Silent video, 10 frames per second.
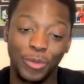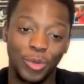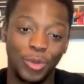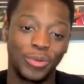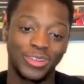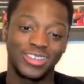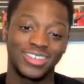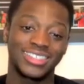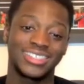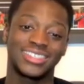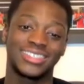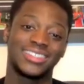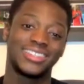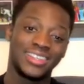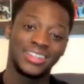Football podcast.
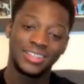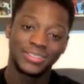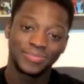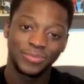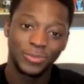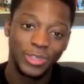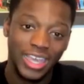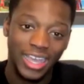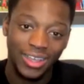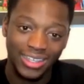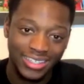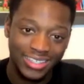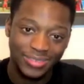Be out.